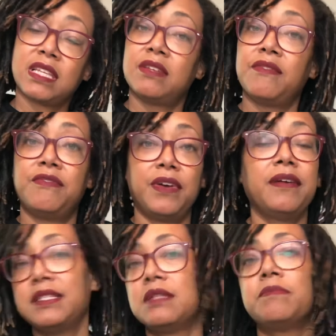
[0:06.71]
Very
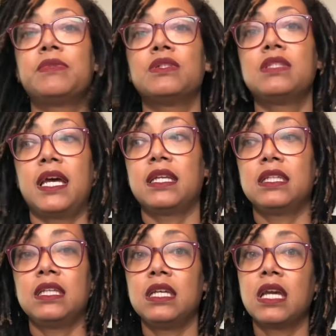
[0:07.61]
simple
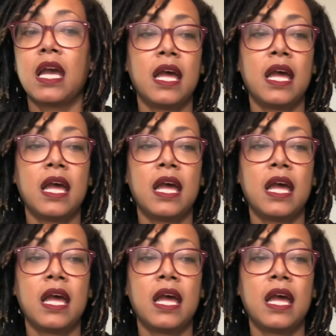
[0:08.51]
technique